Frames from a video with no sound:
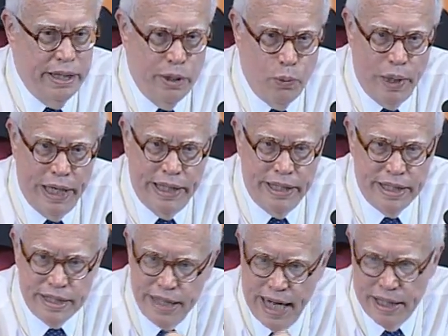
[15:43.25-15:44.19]
in a way
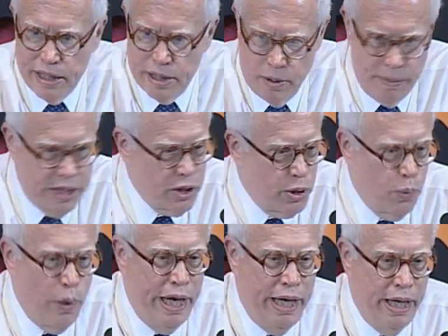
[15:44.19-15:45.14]
that's not so much the
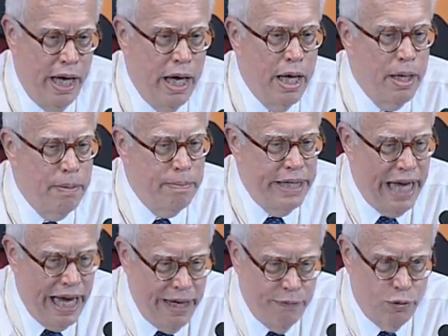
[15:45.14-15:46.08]
way
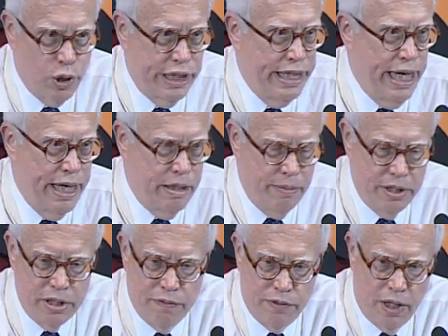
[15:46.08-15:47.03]
behavioral
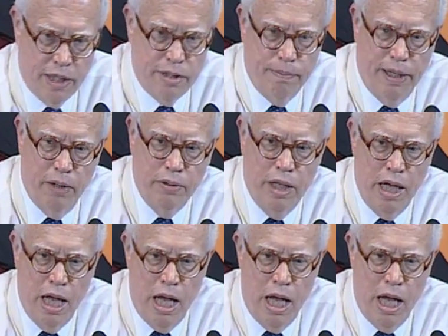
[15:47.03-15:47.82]
economists have talked about,